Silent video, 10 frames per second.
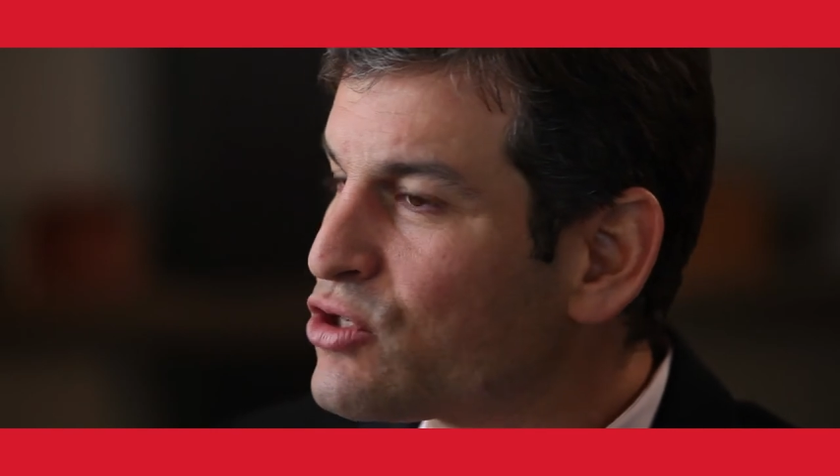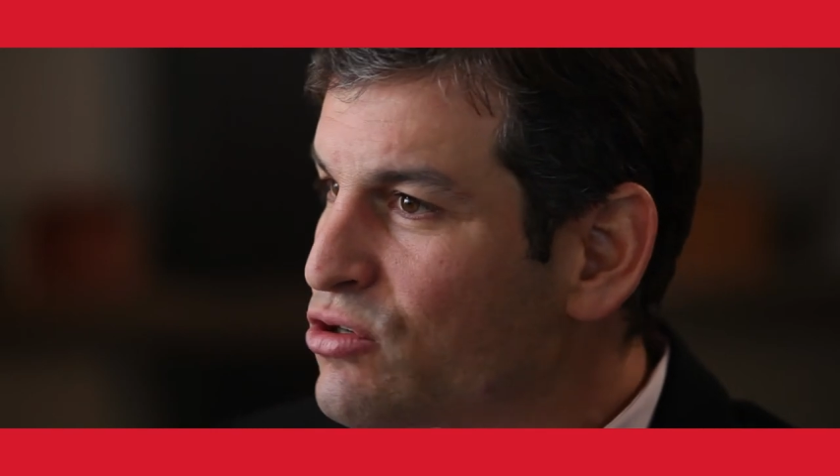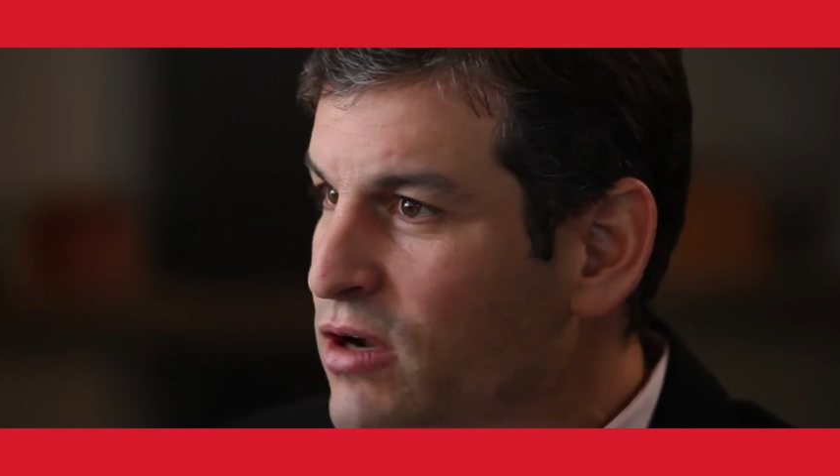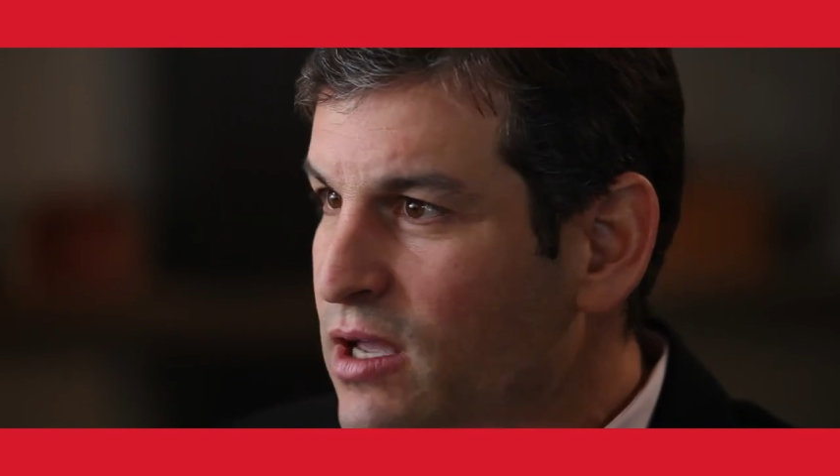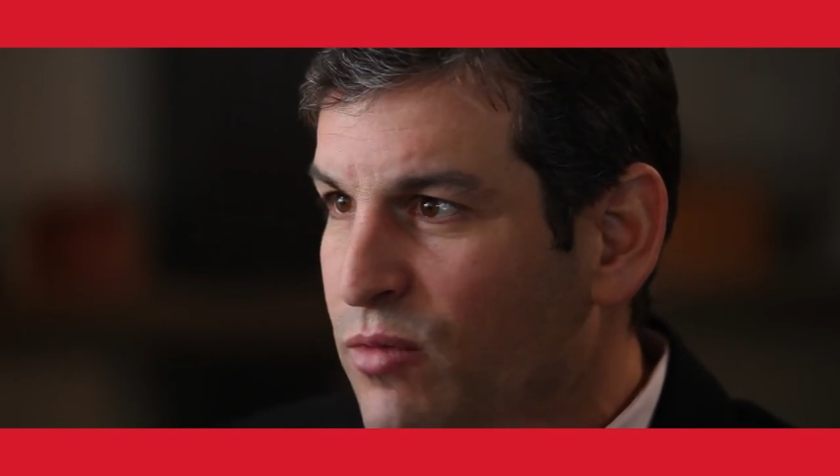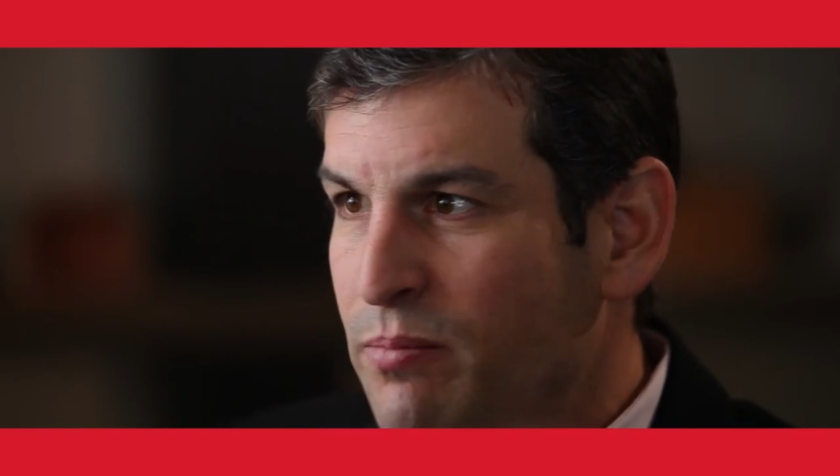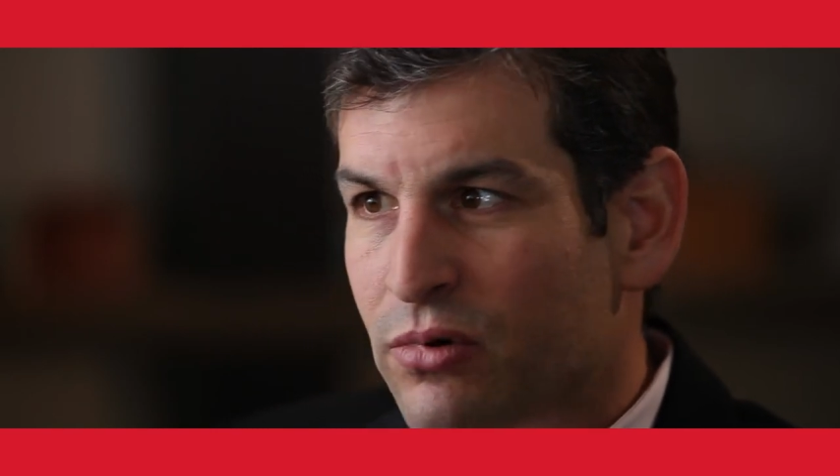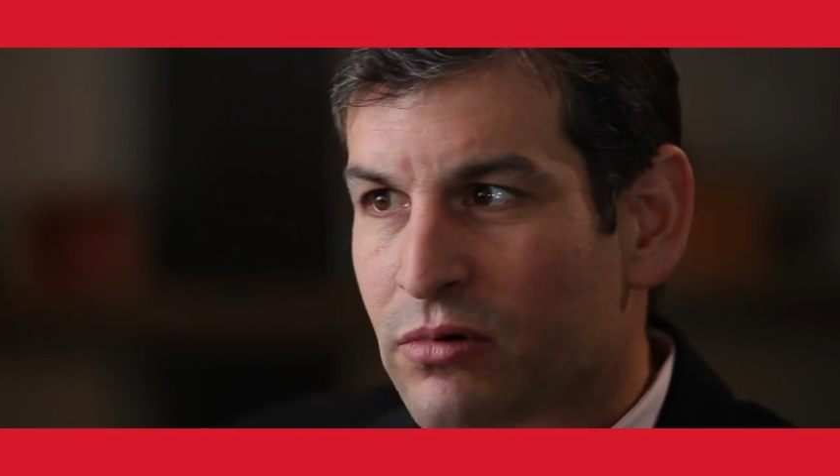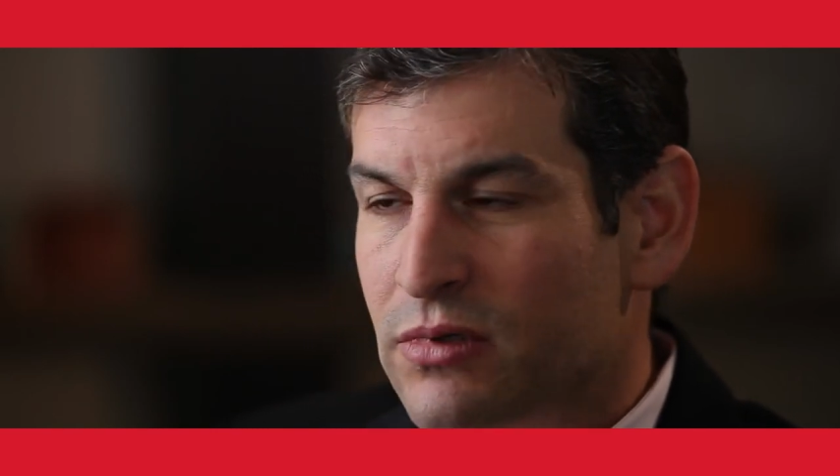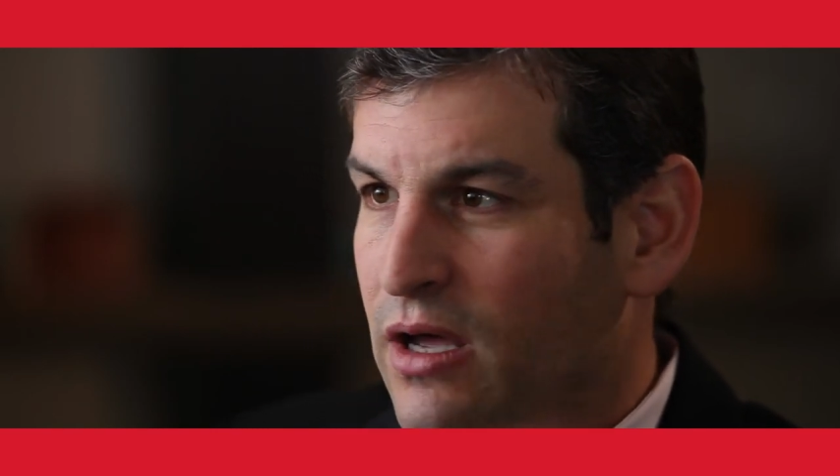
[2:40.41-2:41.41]
string and we
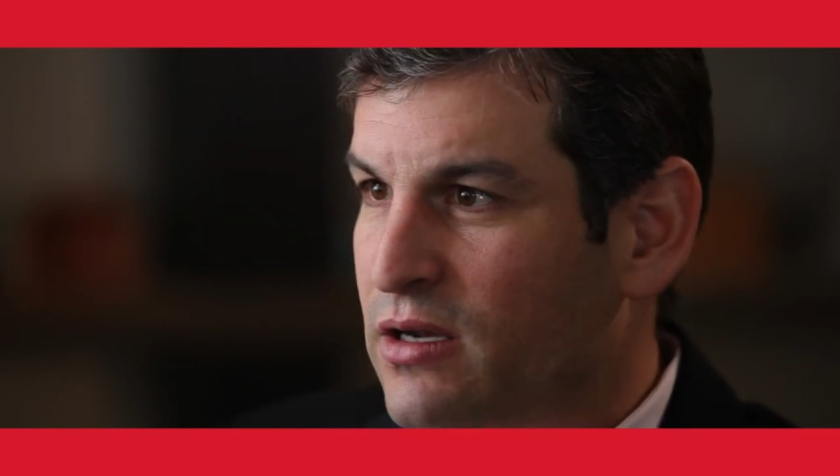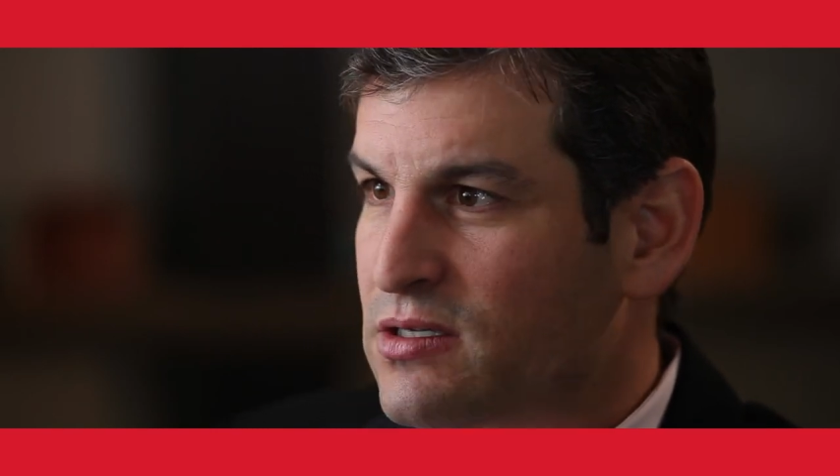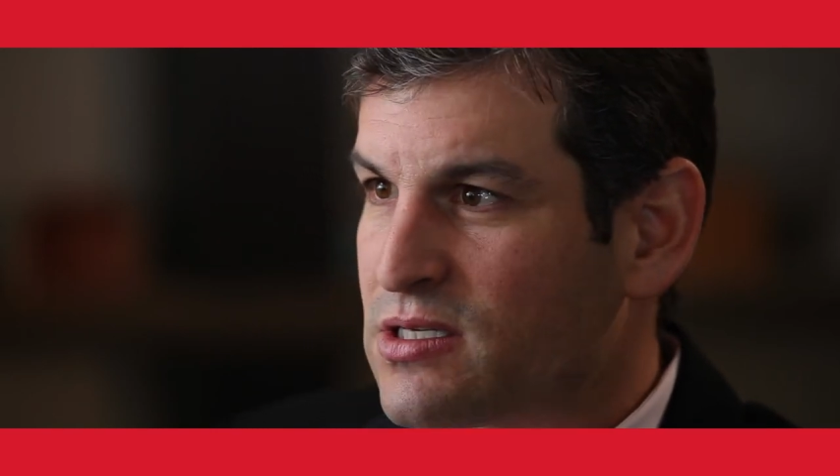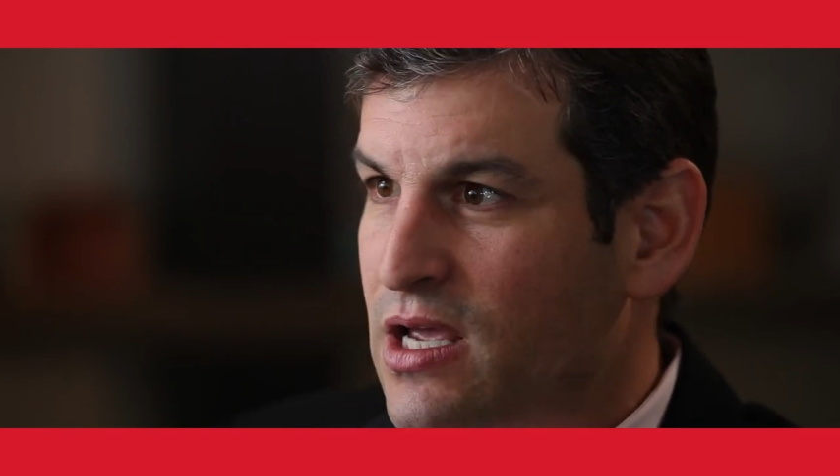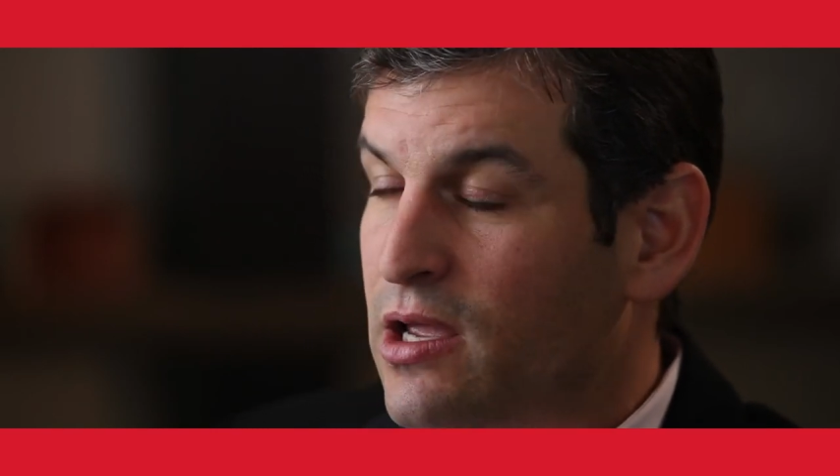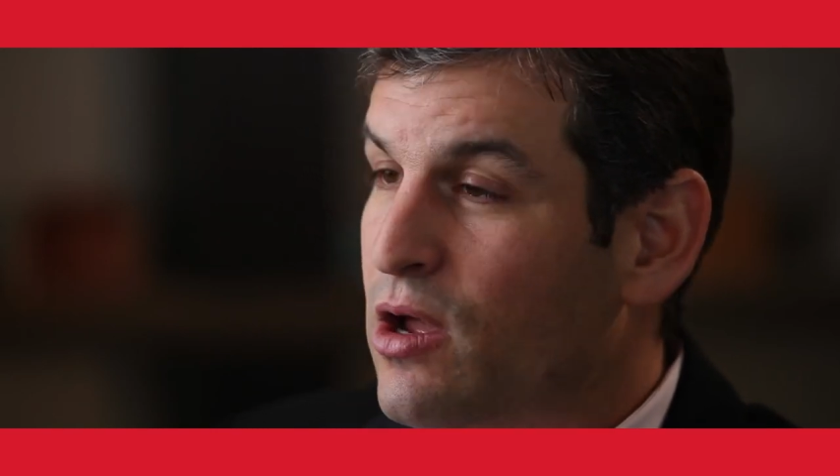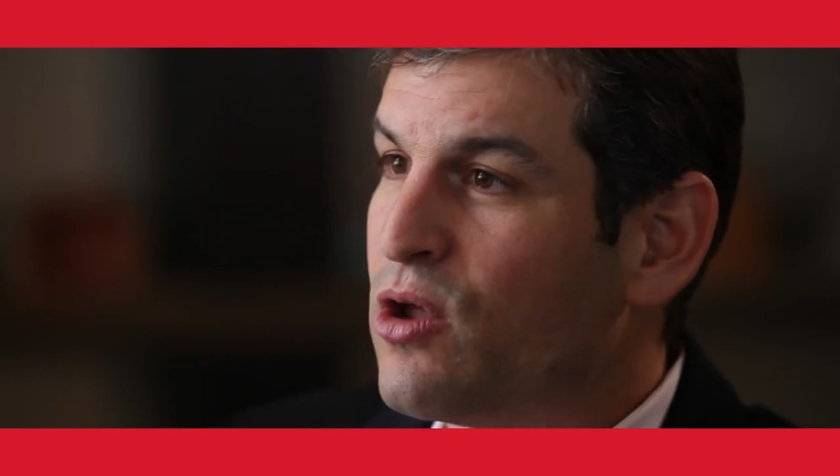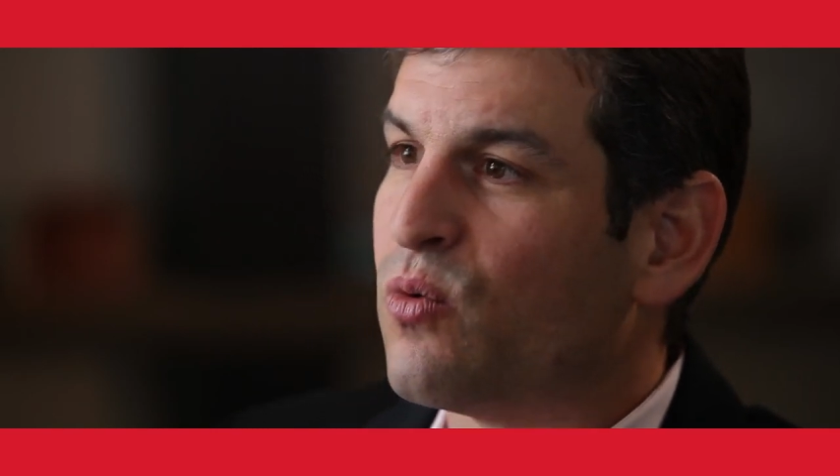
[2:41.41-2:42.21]
pulled on it to say,